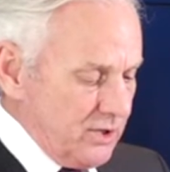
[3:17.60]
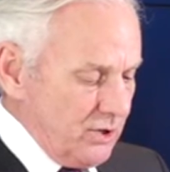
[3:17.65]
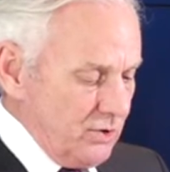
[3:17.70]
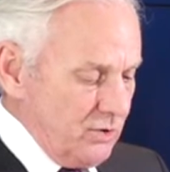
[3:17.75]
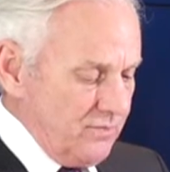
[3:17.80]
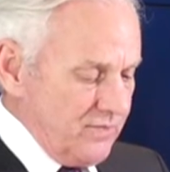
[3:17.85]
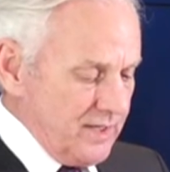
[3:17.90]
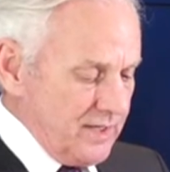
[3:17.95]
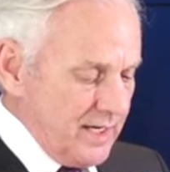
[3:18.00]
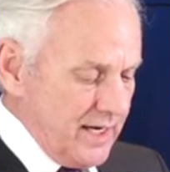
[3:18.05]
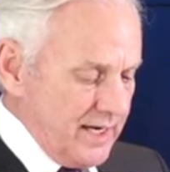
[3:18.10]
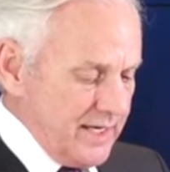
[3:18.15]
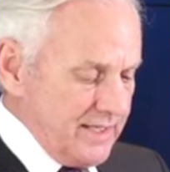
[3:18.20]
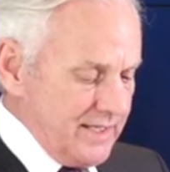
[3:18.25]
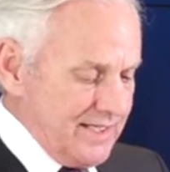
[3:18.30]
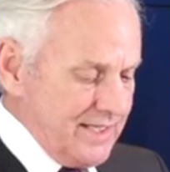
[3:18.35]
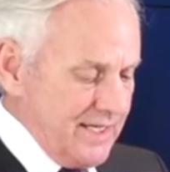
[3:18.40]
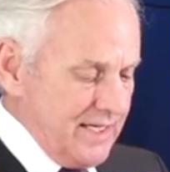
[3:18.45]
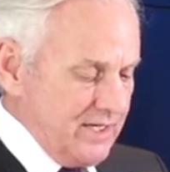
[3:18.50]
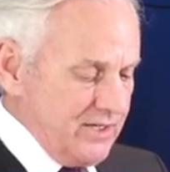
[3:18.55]

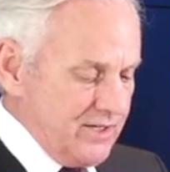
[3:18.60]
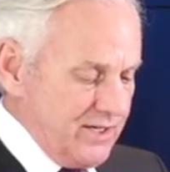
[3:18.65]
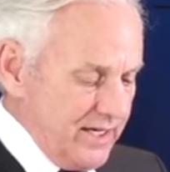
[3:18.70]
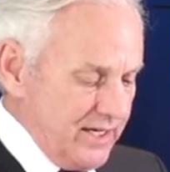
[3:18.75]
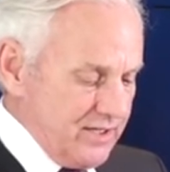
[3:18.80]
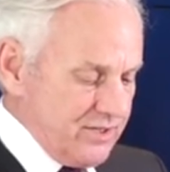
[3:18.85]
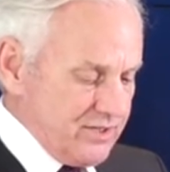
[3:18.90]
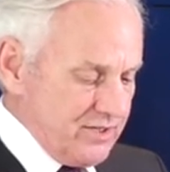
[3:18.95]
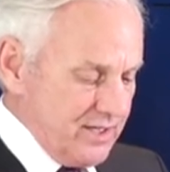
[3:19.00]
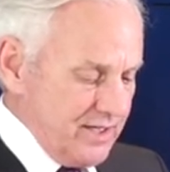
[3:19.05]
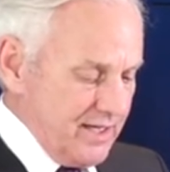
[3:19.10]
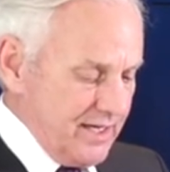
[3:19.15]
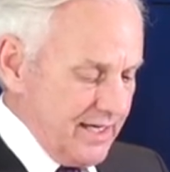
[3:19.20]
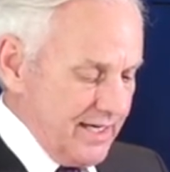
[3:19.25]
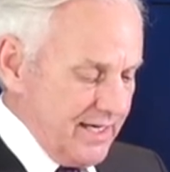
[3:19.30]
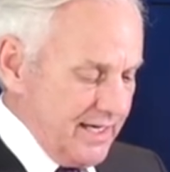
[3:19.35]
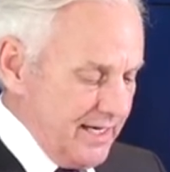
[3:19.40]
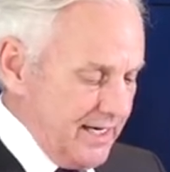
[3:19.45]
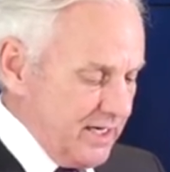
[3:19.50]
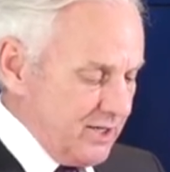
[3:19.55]
COVID-19 testing,
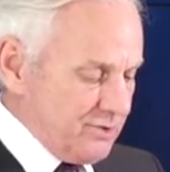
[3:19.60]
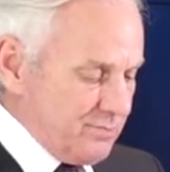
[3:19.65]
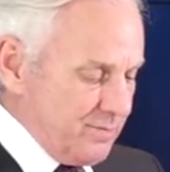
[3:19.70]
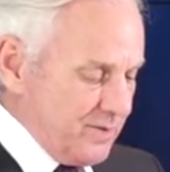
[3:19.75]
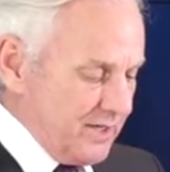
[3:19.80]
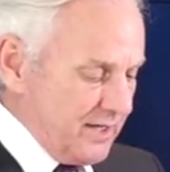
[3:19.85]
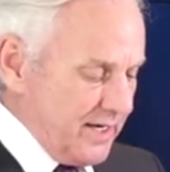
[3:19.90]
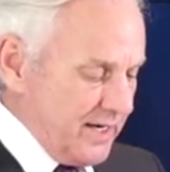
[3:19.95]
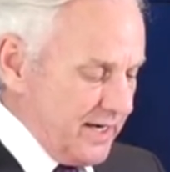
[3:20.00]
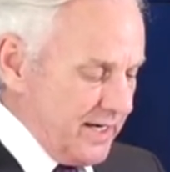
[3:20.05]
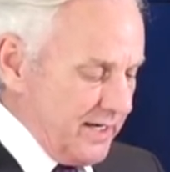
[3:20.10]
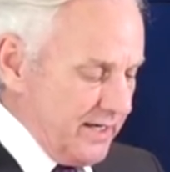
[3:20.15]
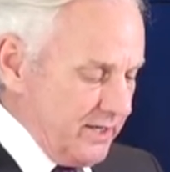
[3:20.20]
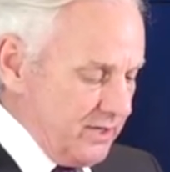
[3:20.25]
and expedite